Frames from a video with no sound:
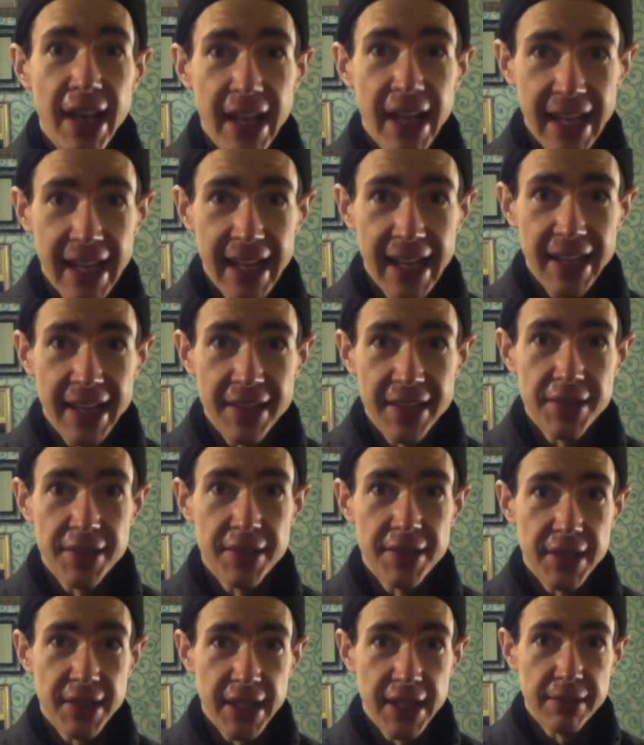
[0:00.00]
and
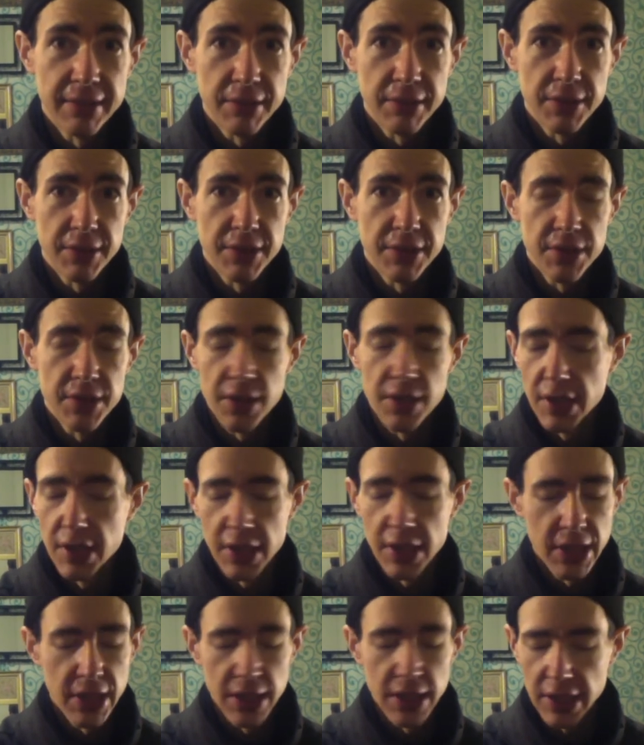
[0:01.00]
then go into no
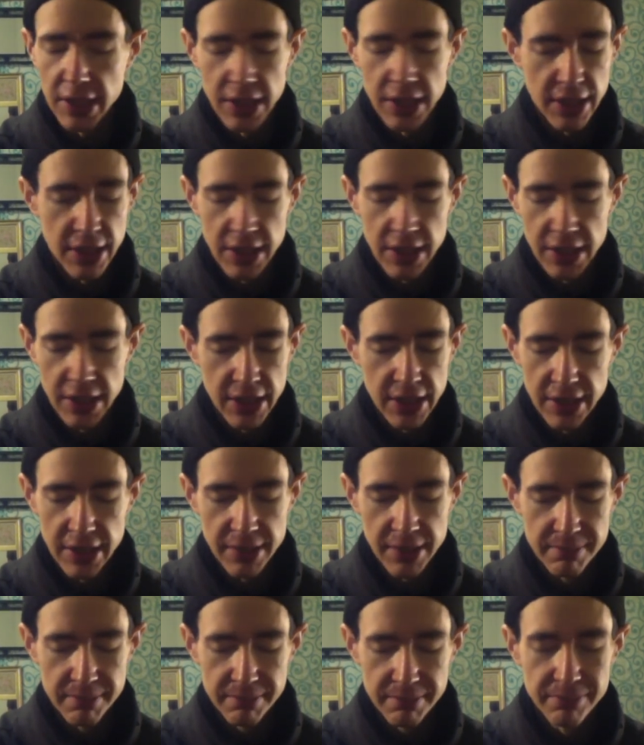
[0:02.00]
no no no no no no
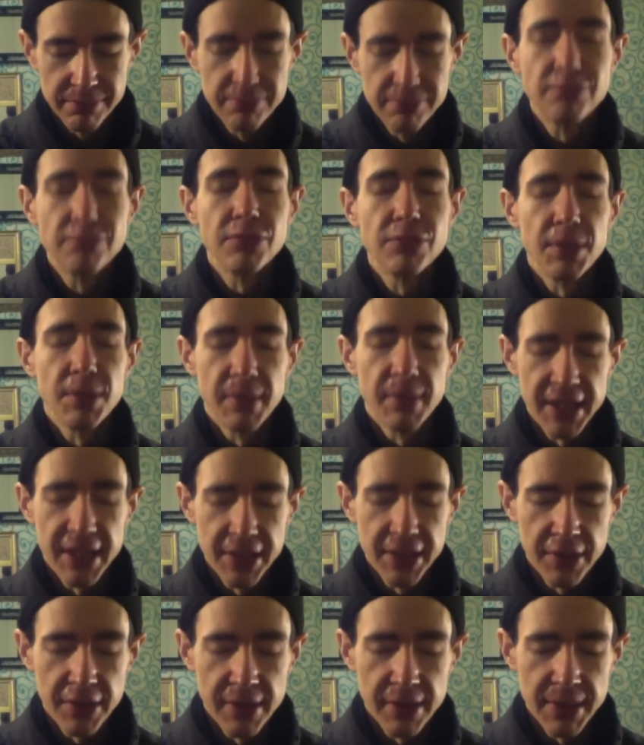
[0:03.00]
no. You made
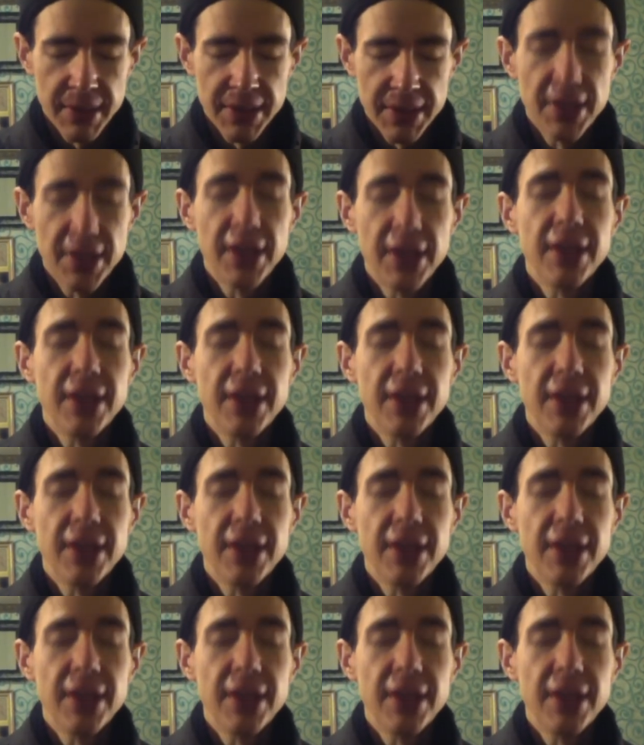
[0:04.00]
an agreement.